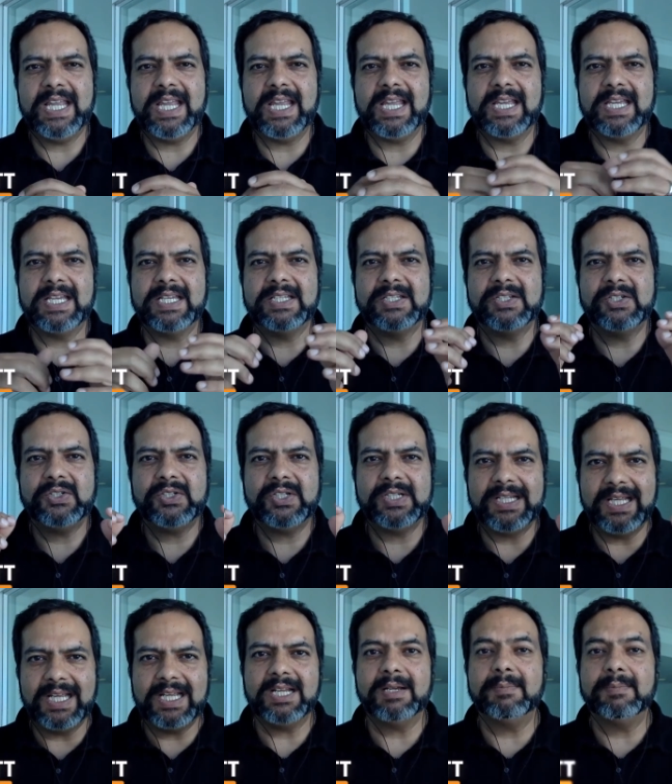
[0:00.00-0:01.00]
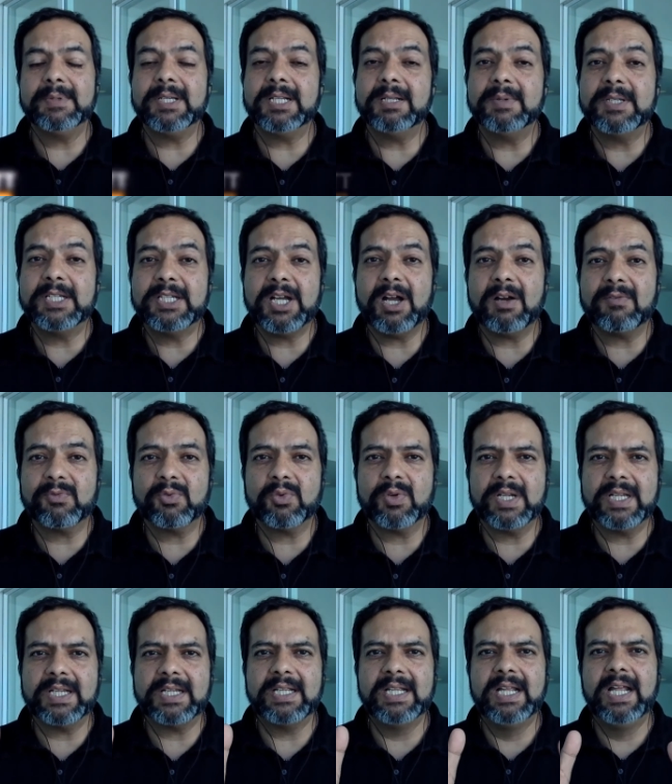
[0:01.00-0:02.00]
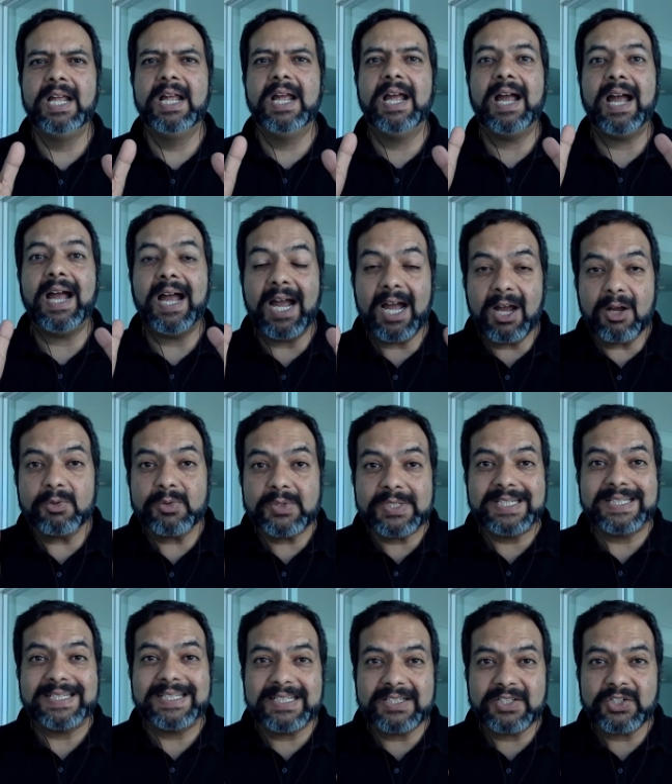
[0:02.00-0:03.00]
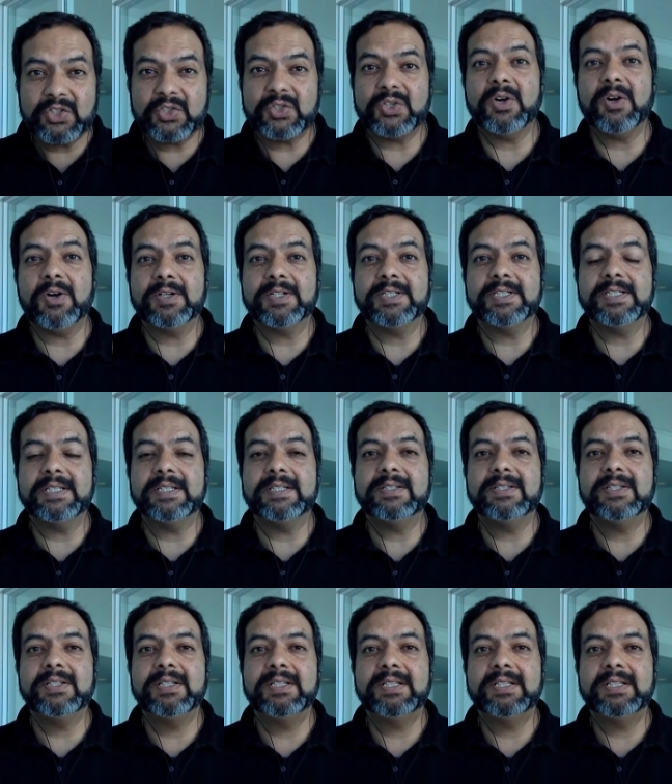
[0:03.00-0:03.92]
and today I'm going to be covering how to get started